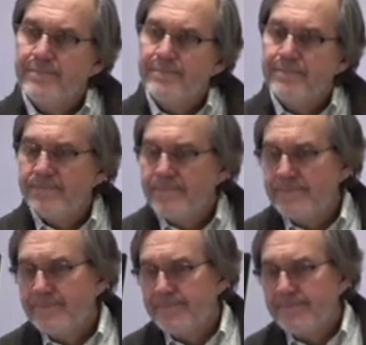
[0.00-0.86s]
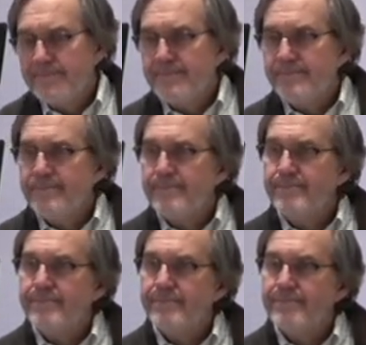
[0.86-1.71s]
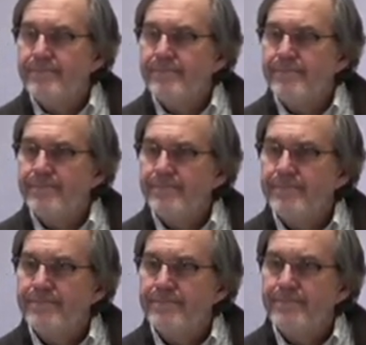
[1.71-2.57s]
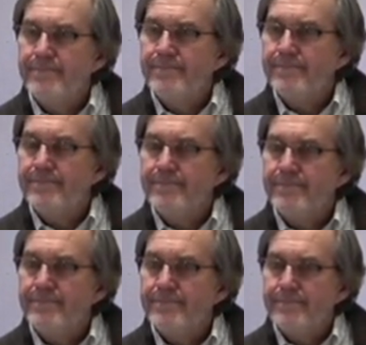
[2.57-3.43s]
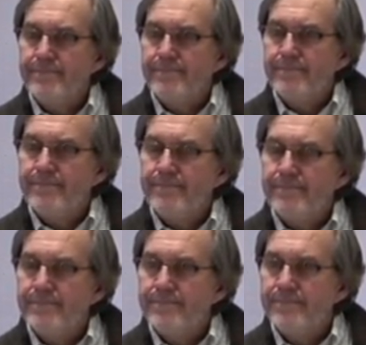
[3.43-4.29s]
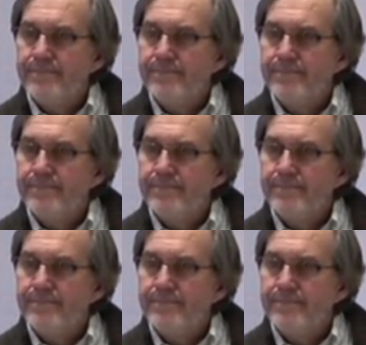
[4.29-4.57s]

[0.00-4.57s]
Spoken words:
(not speaking)